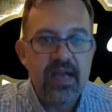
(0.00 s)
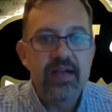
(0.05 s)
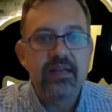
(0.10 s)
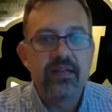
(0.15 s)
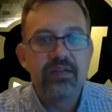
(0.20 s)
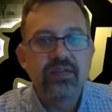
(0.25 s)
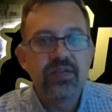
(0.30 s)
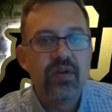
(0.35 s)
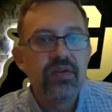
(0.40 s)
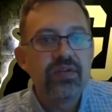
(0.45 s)

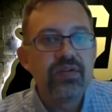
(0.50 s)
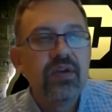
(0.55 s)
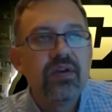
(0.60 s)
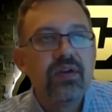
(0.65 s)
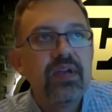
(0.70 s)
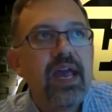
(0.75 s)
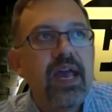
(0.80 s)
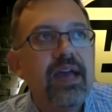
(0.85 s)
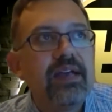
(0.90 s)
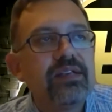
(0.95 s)
So
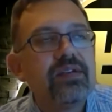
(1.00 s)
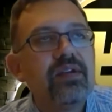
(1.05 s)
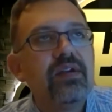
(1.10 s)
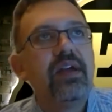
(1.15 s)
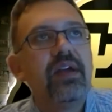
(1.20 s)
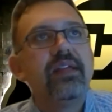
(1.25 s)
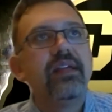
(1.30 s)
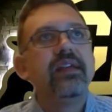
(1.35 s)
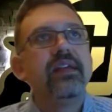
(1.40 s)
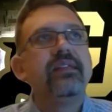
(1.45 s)

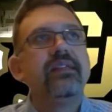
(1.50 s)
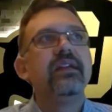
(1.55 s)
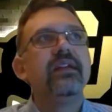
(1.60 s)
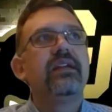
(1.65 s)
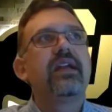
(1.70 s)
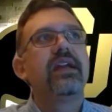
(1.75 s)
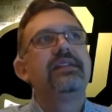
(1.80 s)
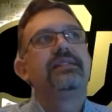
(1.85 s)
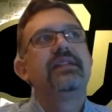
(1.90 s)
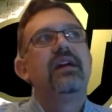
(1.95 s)
I think
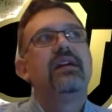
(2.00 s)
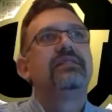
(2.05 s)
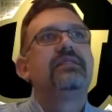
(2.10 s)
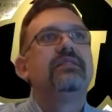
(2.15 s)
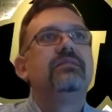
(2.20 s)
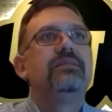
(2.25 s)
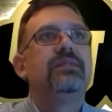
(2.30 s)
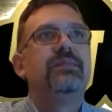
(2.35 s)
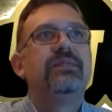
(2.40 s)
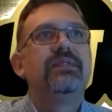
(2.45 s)
I saw
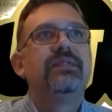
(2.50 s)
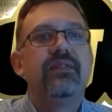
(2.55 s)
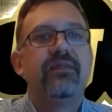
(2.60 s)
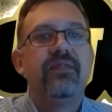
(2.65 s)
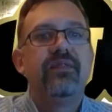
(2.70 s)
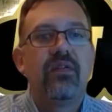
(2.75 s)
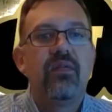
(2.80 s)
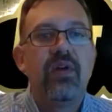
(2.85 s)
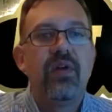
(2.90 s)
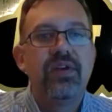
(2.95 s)
some
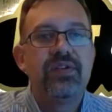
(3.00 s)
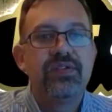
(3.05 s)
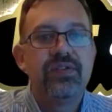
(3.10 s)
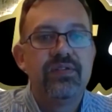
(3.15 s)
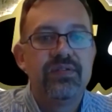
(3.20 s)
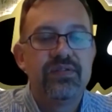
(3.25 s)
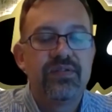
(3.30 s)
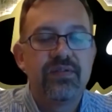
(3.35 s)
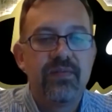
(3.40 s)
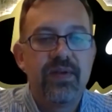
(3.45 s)
specific
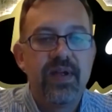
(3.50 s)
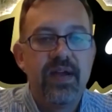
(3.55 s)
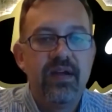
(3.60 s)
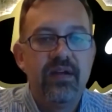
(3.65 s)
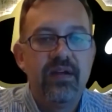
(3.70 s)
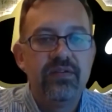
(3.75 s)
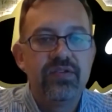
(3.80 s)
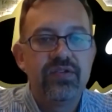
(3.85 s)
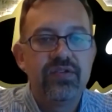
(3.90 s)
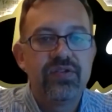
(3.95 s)
questions
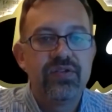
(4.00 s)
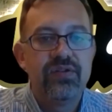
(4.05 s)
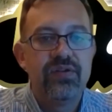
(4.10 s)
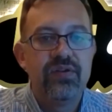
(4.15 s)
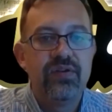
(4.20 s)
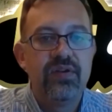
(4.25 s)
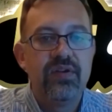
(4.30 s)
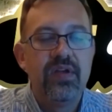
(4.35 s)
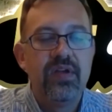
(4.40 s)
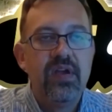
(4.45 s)
around
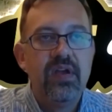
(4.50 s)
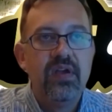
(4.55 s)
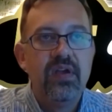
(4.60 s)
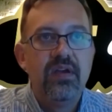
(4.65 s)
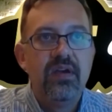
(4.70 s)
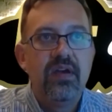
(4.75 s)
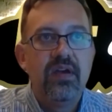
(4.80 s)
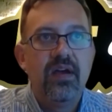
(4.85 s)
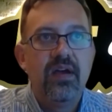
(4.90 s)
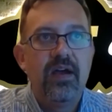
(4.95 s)

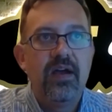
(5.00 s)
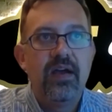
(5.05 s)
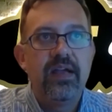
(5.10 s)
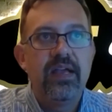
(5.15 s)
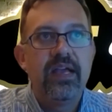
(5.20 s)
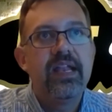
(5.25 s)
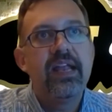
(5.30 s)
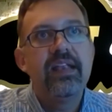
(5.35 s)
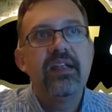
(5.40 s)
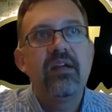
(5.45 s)

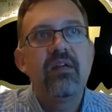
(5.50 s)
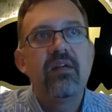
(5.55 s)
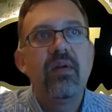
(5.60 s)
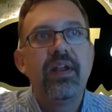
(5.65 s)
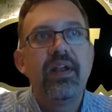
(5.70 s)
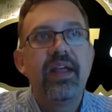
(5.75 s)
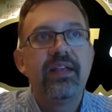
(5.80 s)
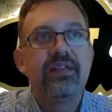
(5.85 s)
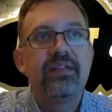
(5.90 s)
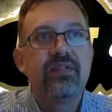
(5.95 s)
and I didn't
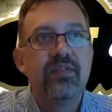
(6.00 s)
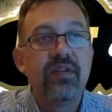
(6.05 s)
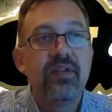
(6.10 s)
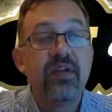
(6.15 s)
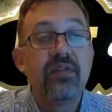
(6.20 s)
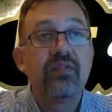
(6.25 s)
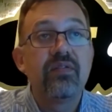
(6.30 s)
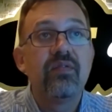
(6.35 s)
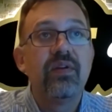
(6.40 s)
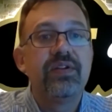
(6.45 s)
quite answer the
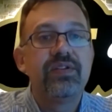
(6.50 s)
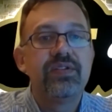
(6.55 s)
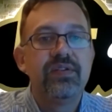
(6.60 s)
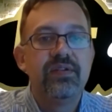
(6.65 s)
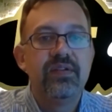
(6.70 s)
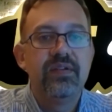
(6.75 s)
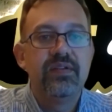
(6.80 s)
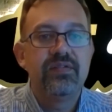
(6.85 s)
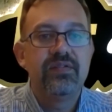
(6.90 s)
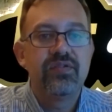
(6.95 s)
other question
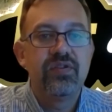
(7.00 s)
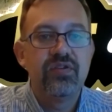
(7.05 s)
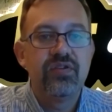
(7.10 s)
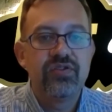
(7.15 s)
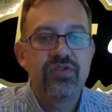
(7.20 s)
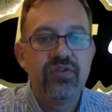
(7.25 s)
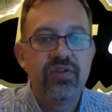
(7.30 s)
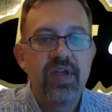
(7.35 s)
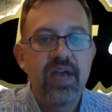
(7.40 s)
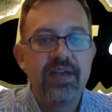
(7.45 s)
is,
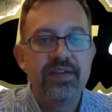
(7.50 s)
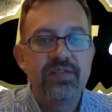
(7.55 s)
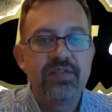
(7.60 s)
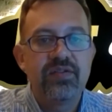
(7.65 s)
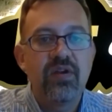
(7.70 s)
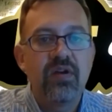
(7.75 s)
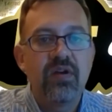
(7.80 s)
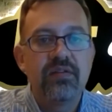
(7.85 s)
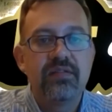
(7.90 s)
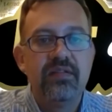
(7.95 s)
should I
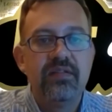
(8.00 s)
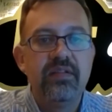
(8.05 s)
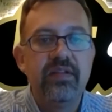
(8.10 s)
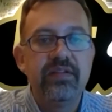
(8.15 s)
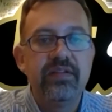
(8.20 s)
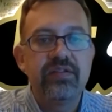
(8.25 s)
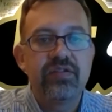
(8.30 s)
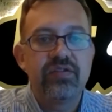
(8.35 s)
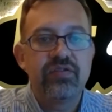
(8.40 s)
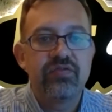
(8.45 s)
start
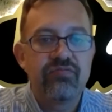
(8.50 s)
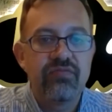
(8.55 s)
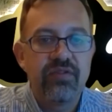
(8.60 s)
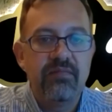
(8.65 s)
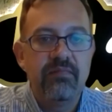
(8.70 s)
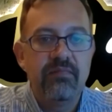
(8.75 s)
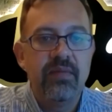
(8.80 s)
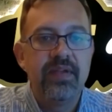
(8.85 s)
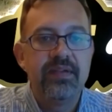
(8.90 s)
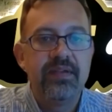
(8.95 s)
this
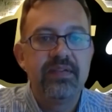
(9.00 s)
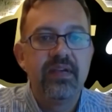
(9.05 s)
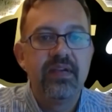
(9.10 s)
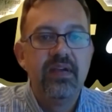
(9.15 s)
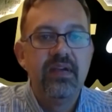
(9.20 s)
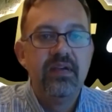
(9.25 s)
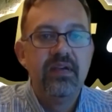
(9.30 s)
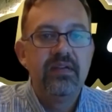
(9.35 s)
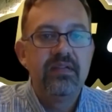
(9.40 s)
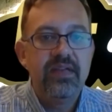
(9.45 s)
treatment?
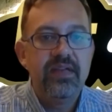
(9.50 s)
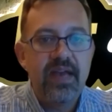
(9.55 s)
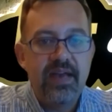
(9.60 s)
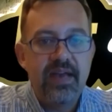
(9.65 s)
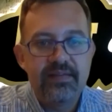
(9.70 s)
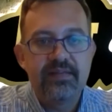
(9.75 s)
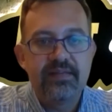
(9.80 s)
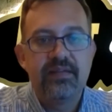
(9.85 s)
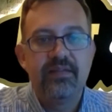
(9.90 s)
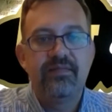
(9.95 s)

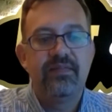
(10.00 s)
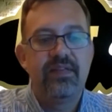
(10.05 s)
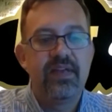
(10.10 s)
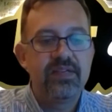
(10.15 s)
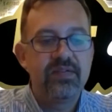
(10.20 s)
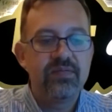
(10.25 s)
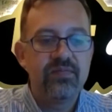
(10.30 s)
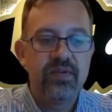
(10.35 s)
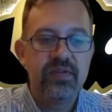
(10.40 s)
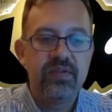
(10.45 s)
Yes, if
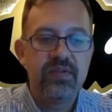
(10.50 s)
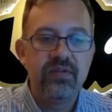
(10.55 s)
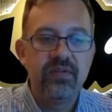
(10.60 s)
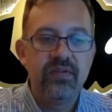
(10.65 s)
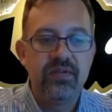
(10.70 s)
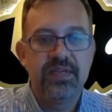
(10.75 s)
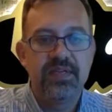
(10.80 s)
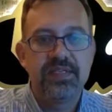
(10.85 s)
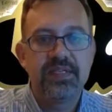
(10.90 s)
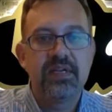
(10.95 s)
that's what you
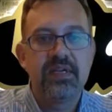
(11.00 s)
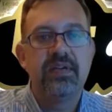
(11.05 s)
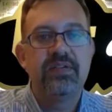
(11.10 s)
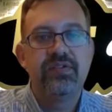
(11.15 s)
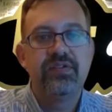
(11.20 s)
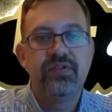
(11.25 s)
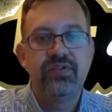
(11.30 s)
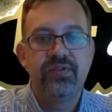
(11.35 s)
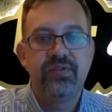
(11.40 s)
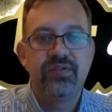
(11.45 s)
discussed,
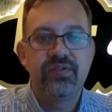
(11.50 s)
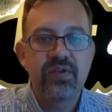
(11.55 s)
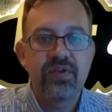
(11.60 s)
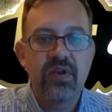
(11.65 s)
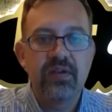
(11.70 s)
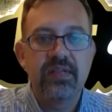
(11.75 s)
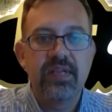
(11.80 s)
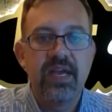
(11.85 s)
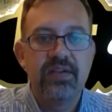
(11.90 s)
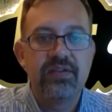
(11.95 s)
you should
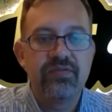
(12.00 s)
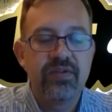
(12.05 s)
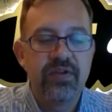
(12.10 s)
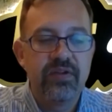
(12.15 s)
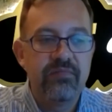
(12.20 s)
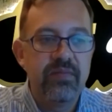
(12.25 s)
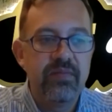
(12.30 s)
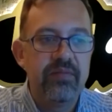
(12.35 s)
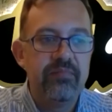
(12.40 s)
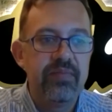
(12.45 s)
start that
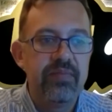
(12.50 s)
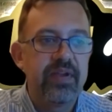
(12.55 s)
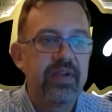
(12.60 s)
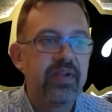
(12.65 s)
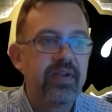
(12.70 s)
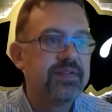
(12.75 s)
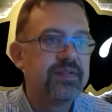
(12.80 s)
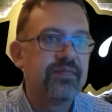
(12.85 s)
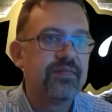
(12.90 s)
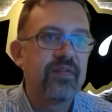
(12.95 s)
treatment.
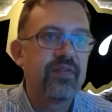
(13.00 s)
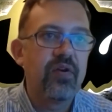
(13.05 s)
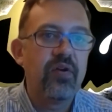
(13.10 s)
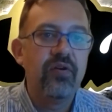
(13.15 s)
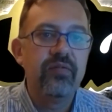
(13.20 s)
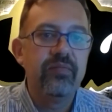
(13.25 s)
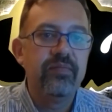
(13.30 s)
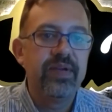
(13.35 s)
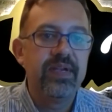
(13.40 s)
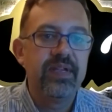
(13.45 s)
Because of
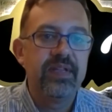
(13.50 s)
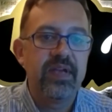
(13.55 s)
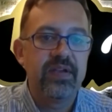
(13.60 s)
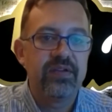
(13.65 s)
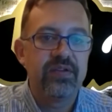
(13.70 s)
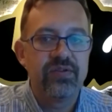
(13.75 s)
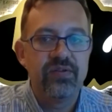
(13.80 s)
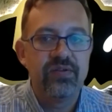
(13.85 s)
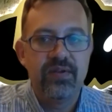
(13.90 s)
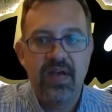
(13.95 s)
COVID, that
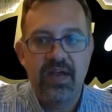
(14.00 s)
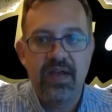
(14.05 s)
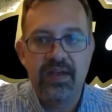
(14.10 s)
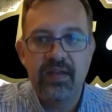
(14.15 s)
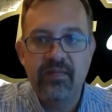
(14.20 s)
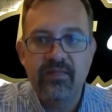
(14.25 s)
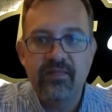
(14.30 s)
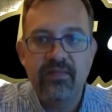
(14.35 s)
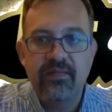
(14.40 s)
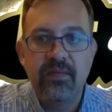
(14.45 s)
should not
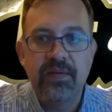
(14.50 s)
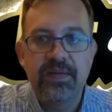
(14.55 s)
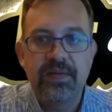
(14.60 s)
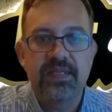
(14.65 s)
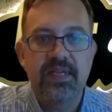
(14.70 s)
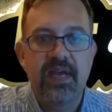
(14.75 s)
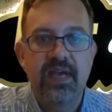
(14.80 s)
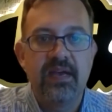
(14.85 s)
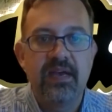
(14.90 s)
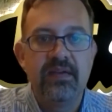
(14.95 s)
influence
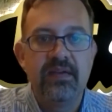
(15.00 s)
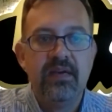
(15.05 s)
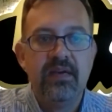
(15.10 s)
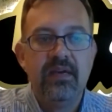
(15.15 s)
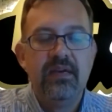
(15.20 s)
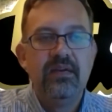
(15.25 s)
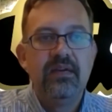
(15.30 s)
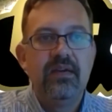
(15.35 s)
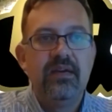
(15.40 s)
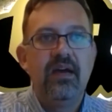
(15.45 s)
that.
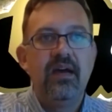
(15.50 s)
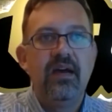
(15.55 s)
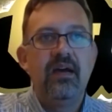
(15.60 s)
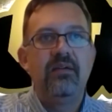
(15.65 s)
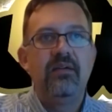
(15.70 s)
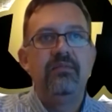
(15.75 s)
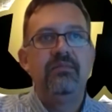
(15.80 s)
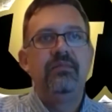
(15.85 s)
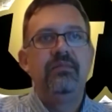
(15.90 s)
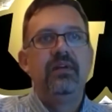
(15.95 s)

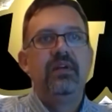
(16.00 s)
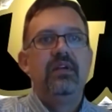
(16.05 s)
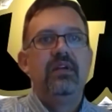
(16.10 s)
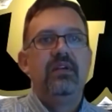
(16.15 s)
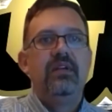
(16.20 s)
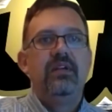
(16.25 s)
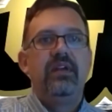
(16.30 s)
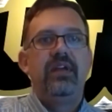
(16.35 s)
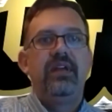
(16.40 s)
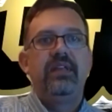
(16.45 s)

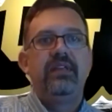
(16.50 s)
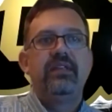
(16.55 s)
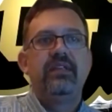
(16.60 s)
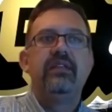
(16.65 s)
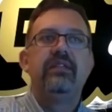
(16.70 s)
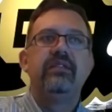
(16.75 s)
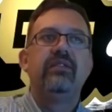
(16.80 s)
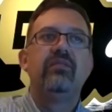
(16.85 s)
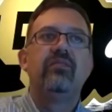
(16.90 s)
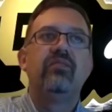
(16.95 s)

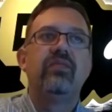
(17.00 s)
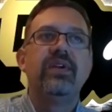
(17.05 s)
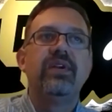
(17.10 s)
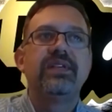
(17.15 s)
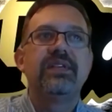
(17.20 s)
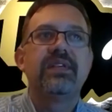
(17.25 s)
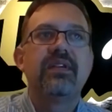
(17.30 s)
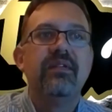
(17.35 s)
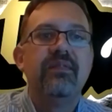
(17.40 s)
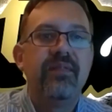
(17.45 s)
The
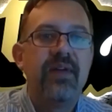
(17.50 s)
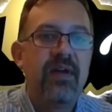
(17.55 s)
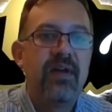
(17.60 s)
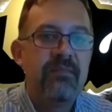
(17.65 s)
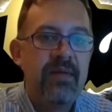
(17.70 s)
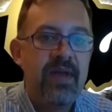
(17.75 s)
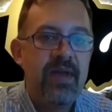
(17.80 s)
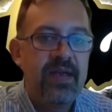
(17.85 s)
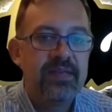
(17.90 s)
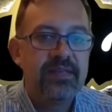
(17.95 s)
risk of
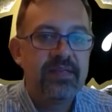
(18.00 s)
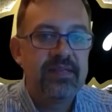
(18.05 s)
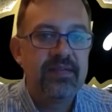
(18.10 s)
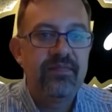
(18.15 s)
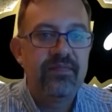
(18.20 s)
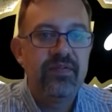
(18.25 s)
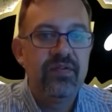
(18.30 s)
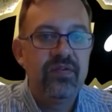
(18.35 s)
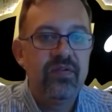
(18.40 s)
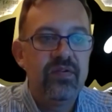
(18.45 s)
MS, if
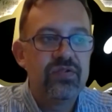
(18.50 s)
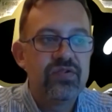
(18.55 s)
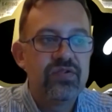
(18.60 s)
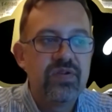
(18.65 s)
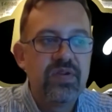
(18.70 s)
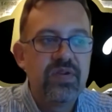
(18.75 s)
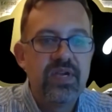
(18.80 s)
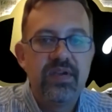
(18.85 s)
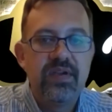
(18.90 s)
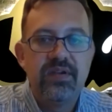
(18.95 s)
you don't
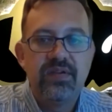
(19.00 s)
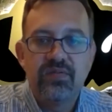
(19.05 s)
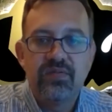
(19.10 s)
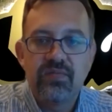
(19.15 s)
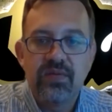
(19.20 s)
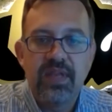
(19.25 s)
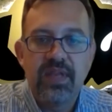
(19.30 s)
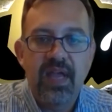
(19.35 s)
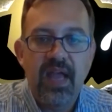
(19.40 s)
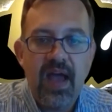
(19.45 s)
treat it, is
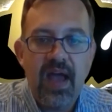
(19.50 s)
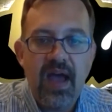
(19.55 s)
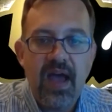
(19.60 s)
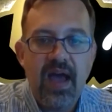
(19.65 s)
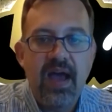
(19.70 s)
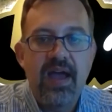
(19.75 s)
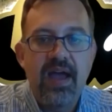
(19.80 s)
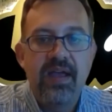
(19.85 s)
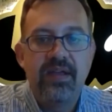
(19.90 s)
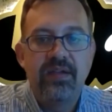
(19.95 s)
really
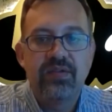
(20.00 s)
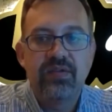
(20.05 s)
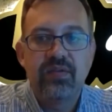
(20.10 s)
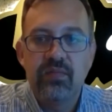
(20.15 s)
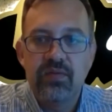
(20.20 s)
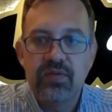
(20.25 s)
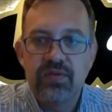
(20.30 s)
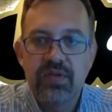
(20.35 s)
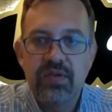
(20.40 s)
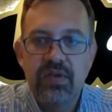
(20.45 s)
high, and so
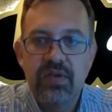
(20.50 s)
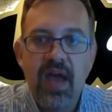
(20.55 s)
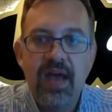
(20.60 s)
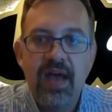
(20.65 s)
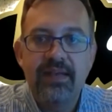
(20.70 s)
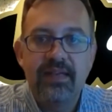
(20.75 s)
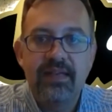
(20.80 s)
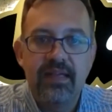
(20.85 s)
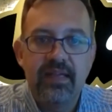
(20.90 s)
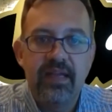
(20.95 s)
we should
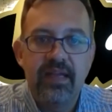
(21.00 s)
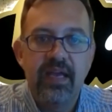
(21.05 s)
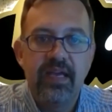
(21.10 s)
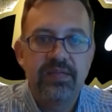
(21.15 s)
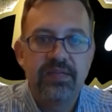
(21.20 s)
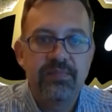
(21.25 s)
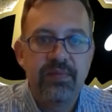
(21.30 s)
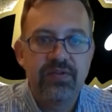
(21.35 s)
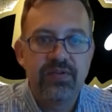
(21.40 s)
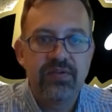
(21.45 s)
not delay,
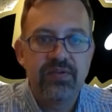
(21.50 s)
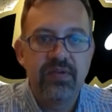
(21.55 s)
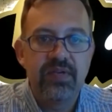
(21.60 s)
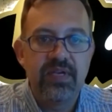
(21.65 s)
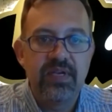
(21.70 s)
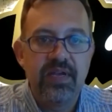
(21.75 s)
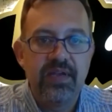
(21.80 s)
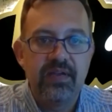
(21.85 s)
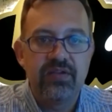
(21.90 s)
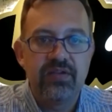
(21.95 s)
especially
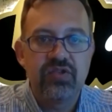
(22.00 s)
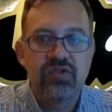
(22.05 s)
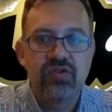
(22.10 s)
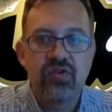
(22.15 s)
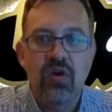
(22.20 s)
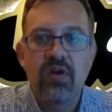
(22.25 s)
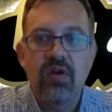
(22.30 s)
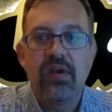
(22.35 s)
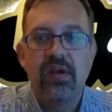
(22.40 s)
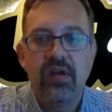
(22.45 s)
getting
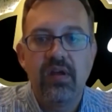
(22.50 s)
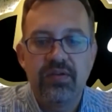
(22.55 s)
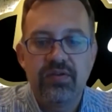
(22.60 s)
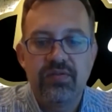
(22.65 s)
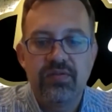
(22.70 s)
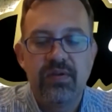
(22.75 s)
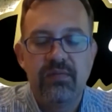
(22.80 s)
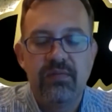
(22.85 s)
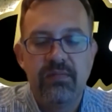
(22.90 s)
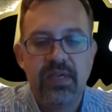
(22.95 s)
started on
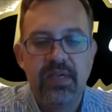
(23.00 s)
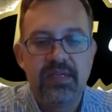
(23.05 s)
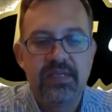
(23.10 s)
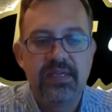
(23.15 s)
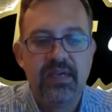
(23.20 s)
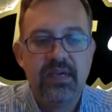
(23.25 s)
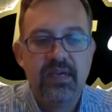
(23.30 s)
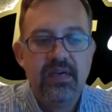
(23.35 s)
treatment.